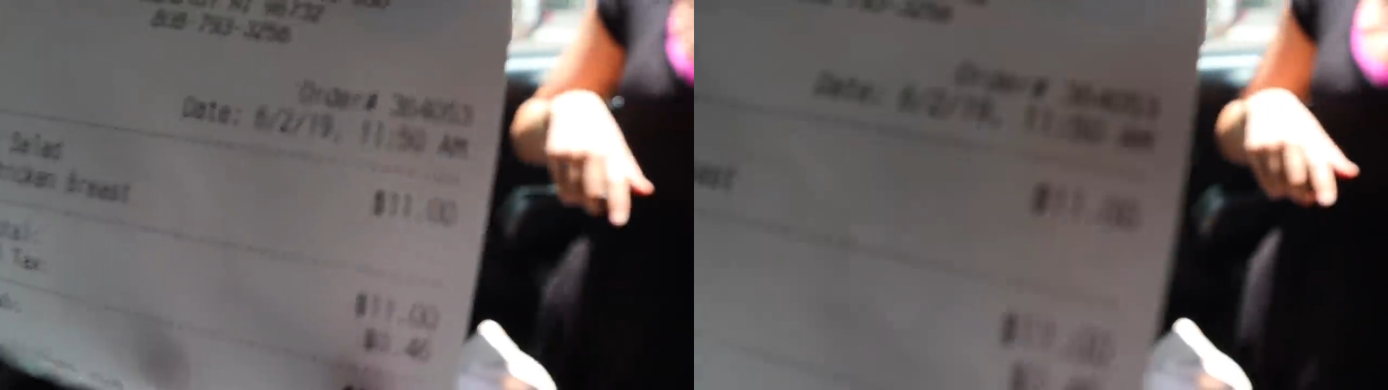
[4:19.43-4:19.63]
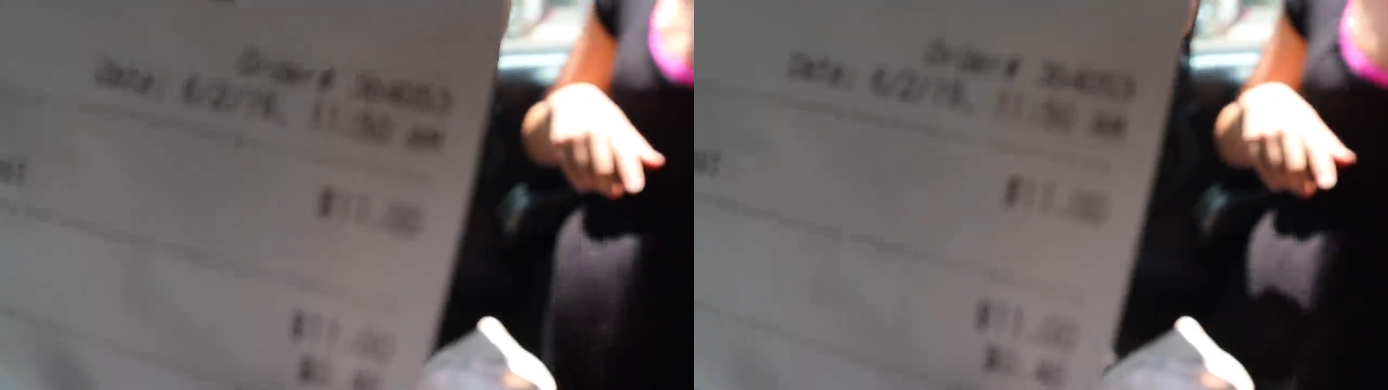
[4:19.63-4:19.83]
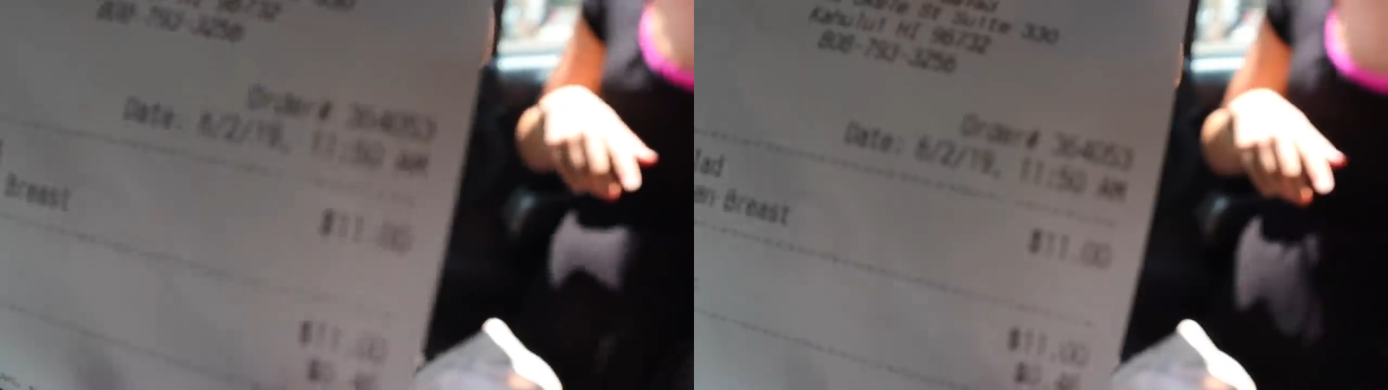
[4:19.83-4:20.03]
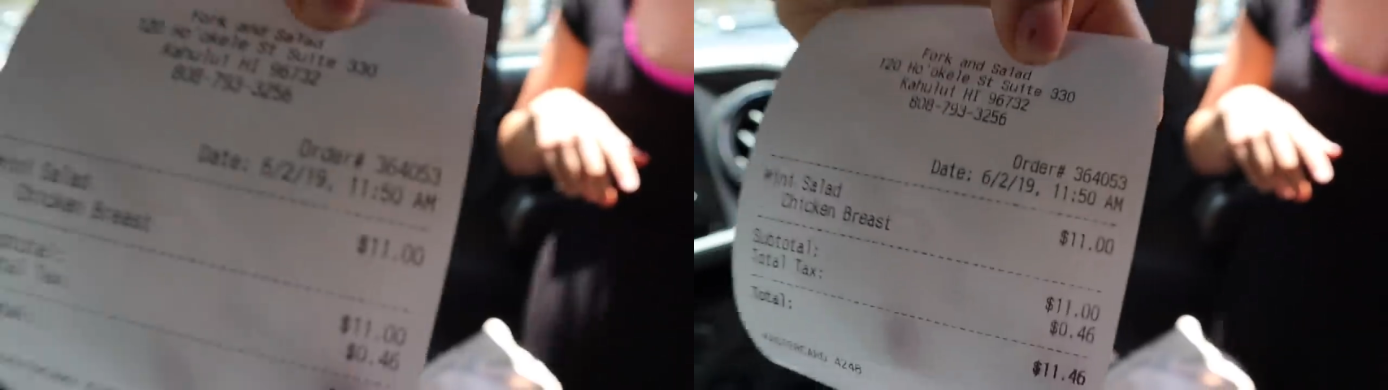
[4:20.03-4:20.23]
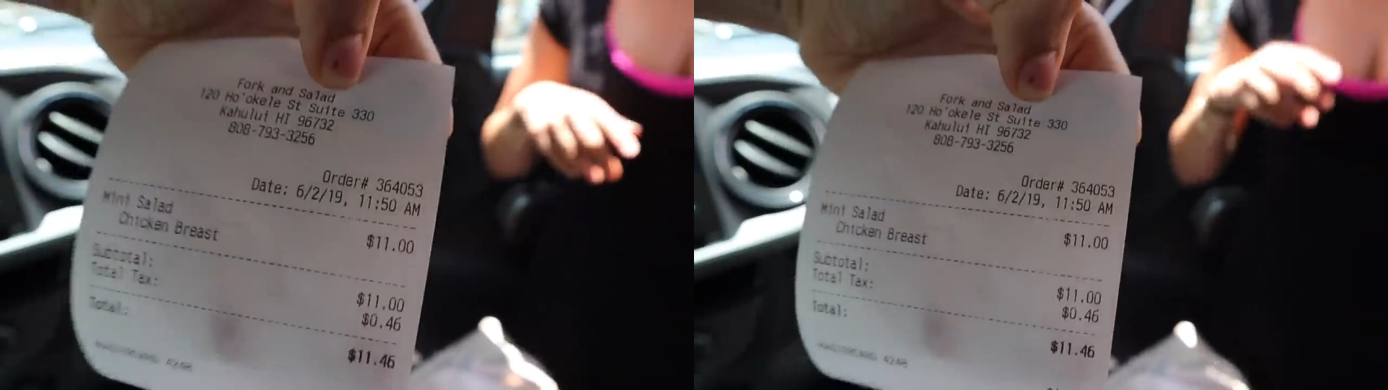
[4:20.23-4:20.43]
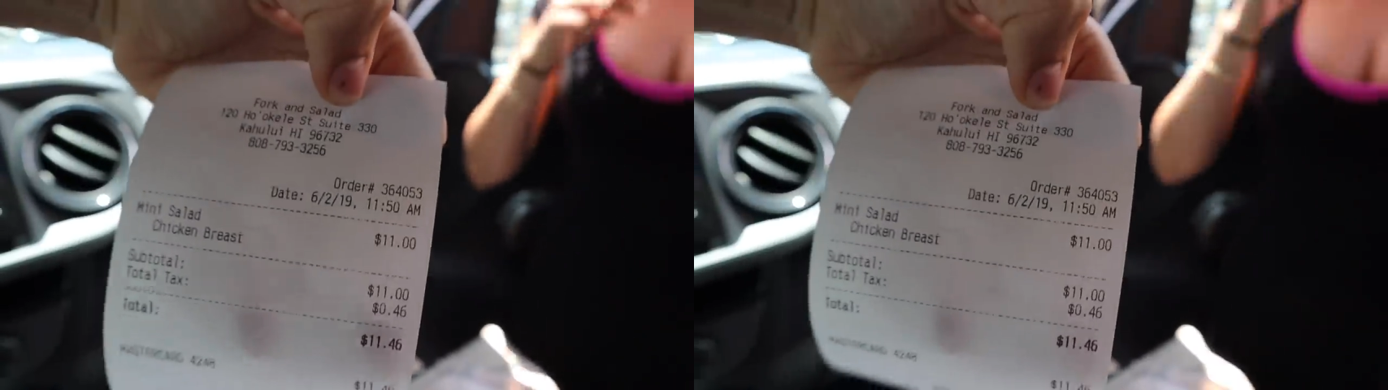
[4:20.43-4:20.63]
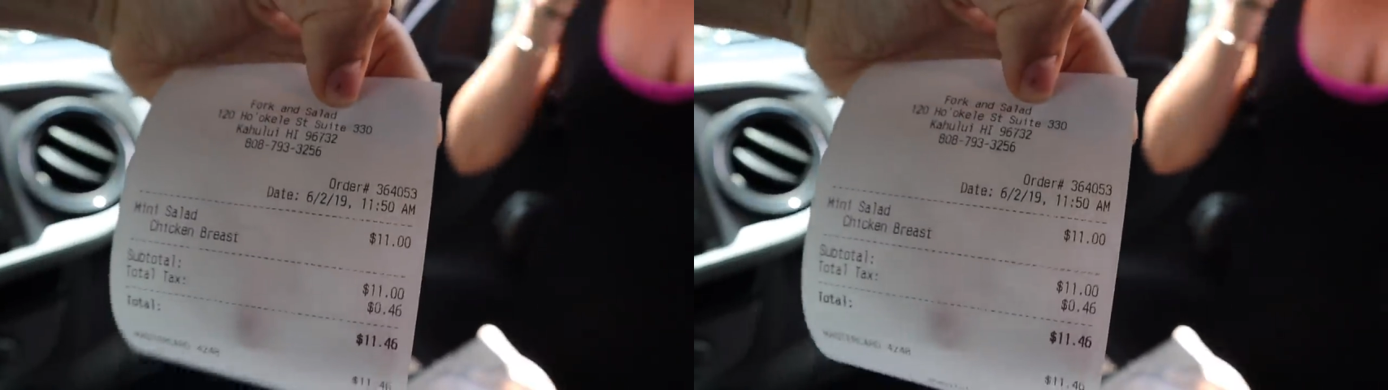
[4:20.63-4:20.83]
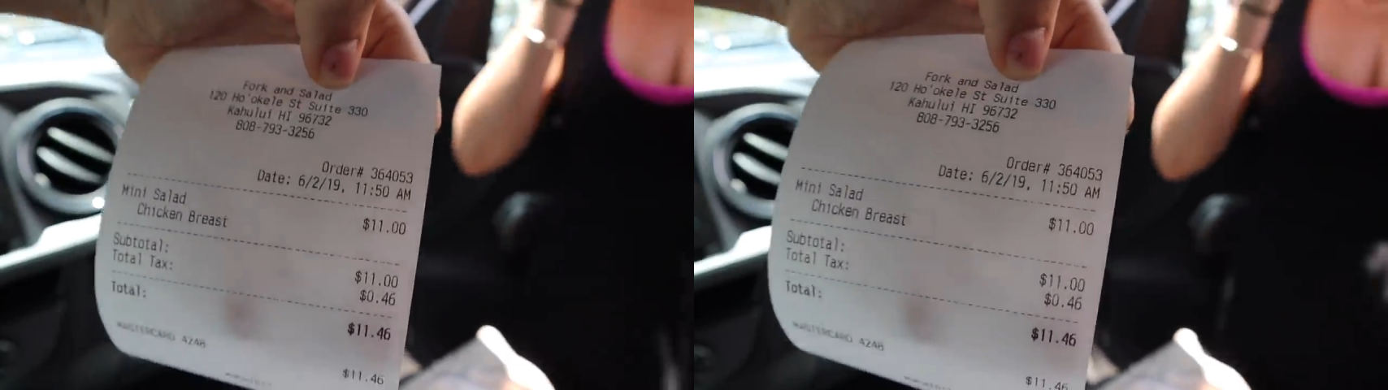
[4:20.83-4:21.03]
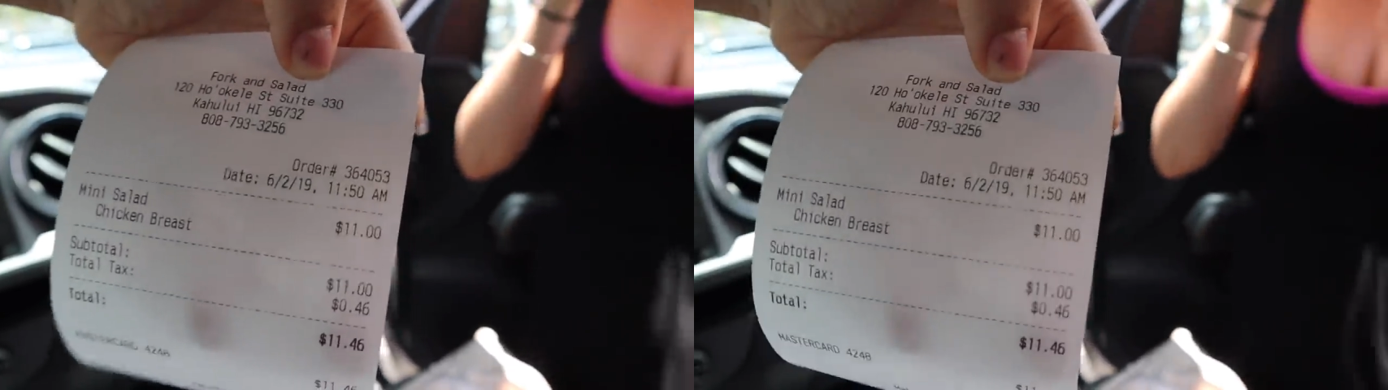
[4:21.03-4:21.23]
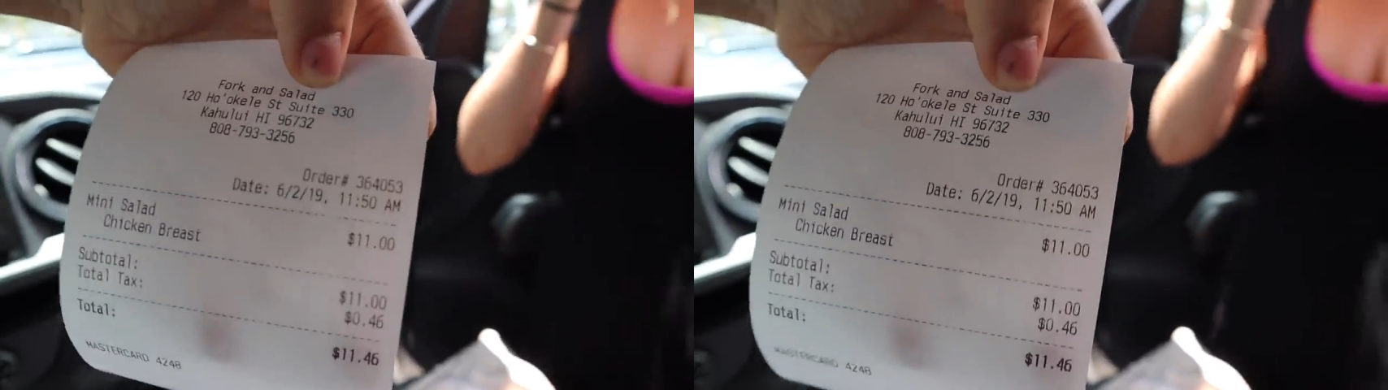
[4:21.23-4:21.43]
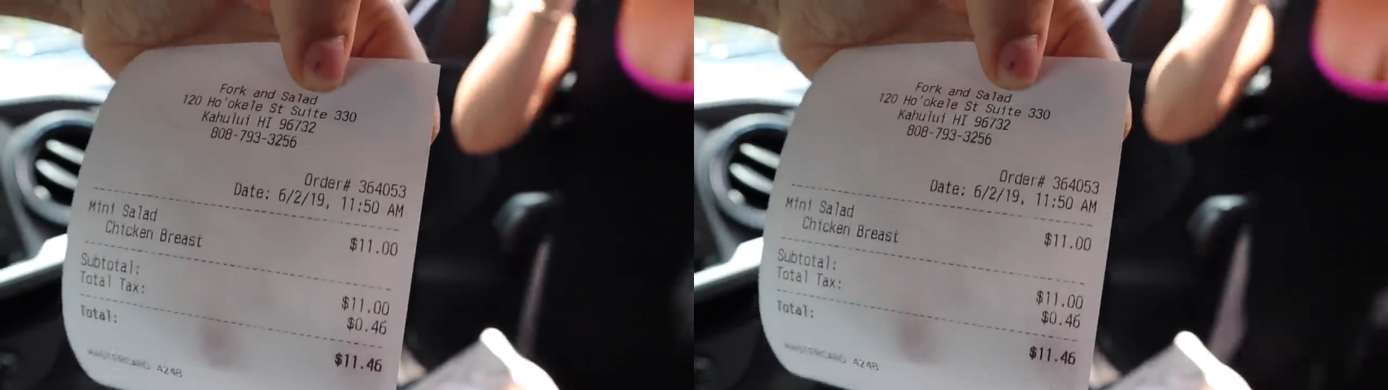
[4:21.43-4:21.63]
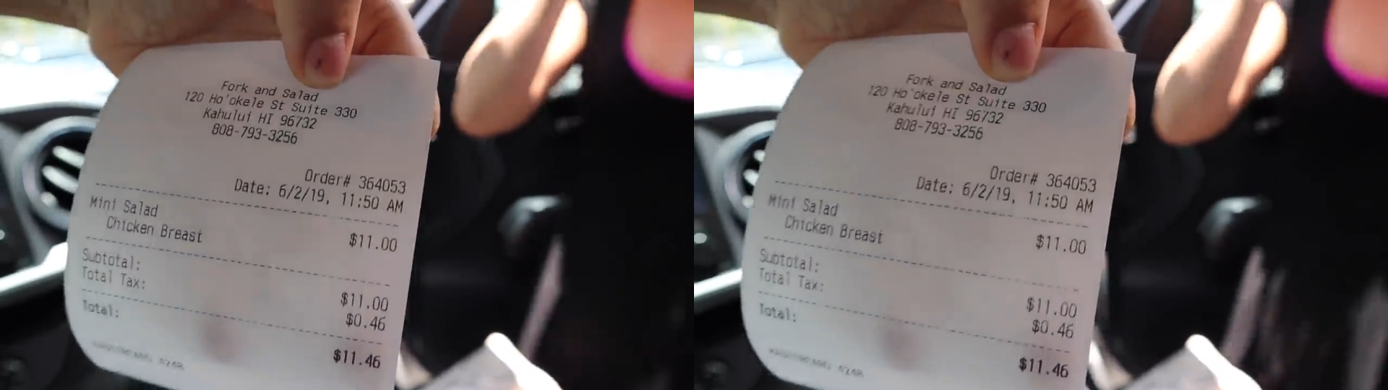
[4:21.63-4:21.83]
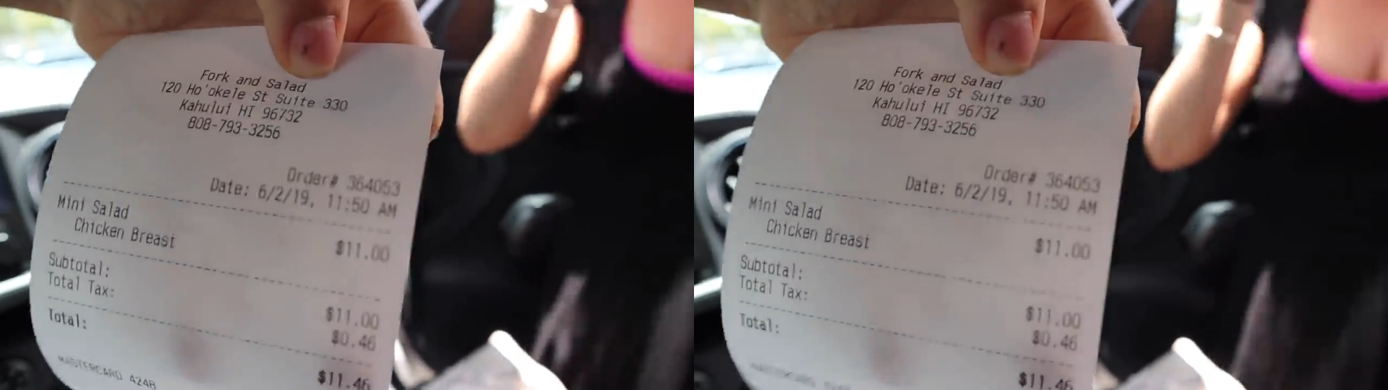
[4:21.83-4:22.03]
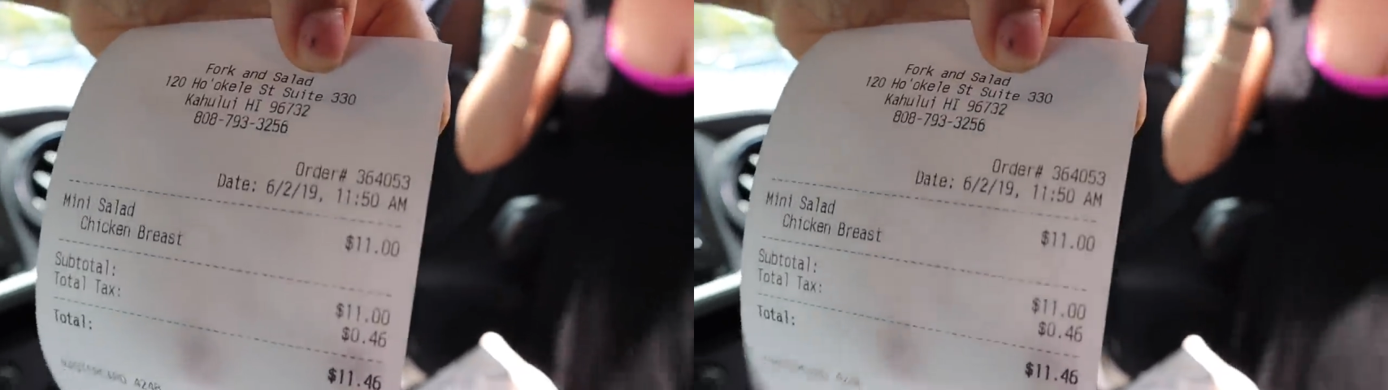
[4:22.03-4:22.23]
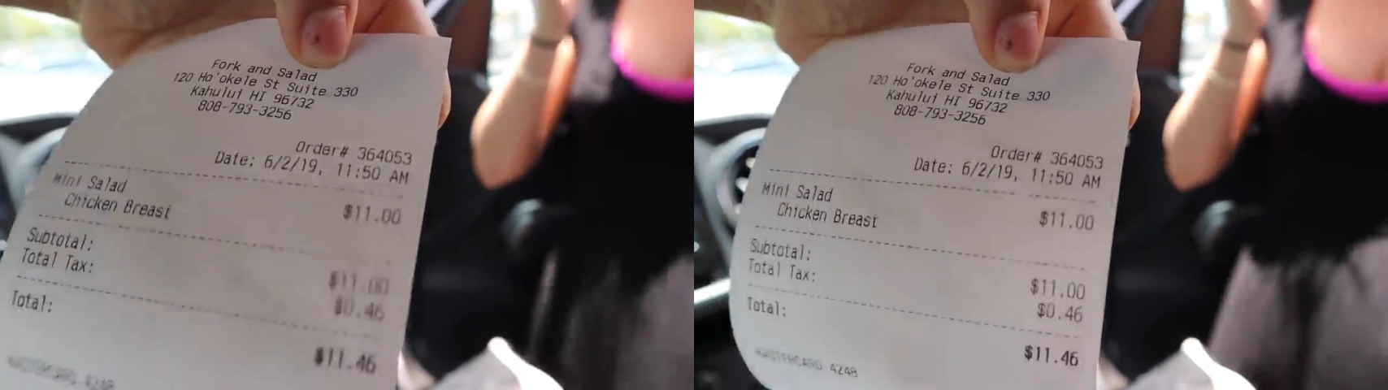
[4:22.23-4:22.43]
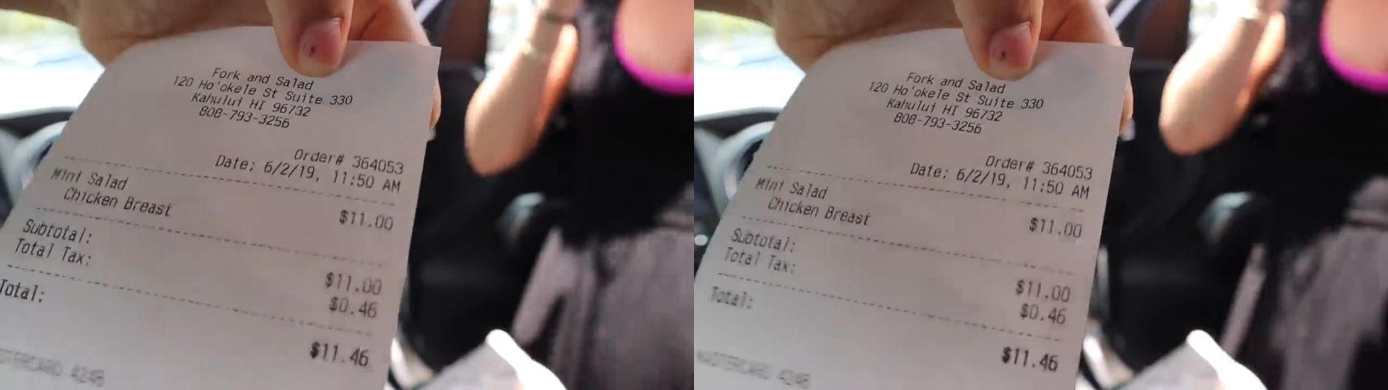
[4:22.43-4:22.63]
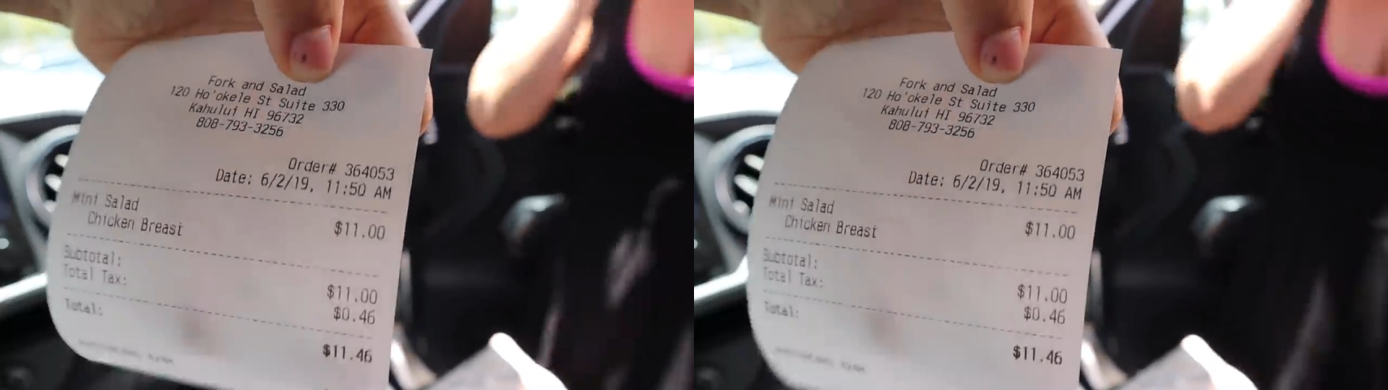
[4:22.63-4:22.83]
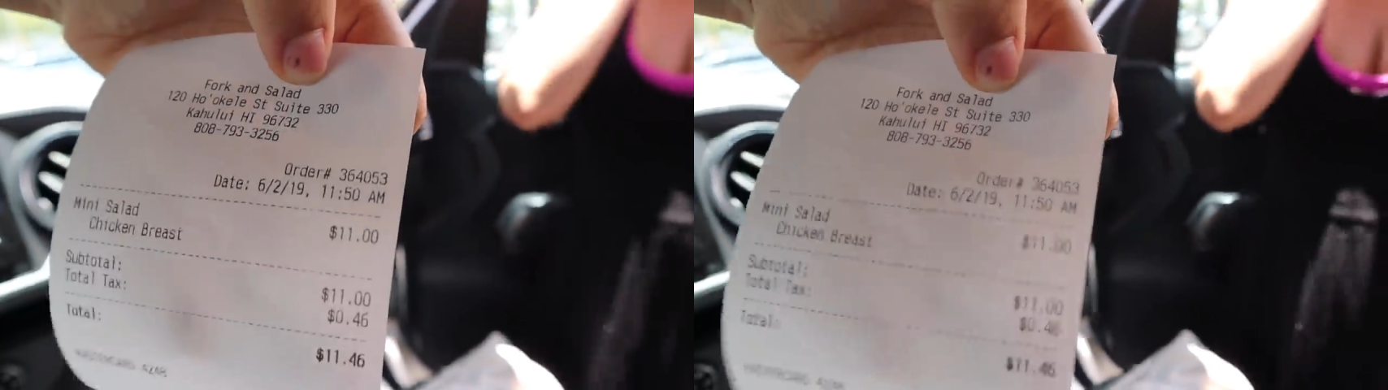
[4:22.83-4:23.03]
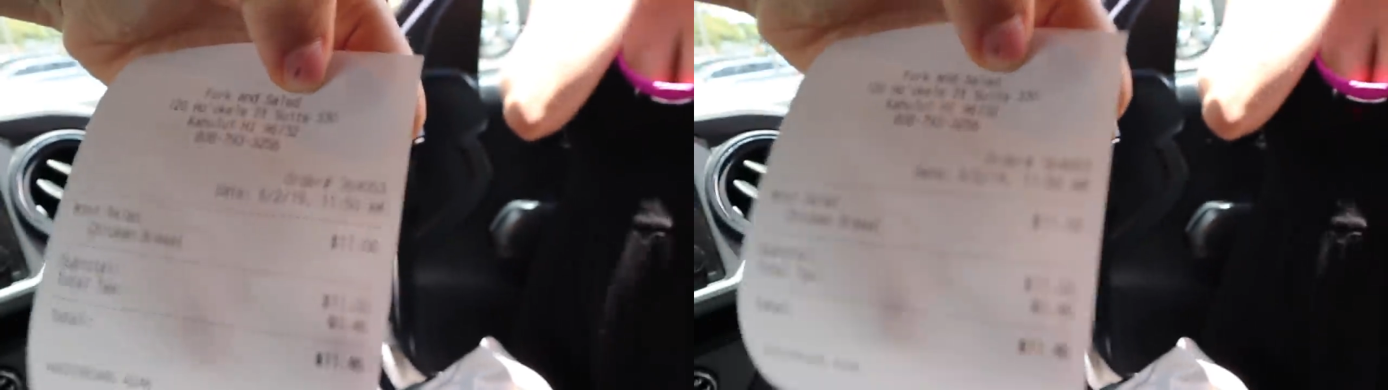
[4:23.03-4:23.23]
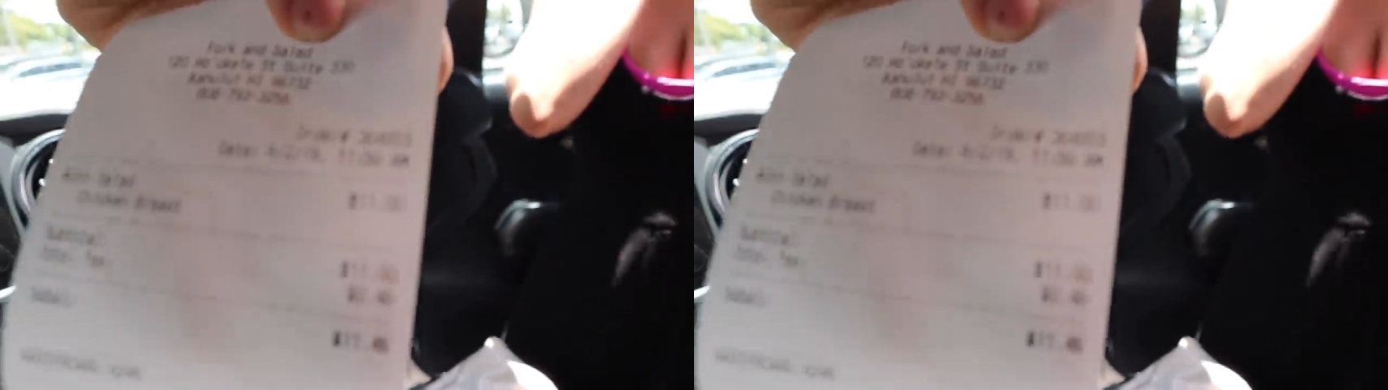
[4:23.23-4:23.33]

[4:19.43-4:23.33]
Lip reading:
No face is visible, so there are no lips to read.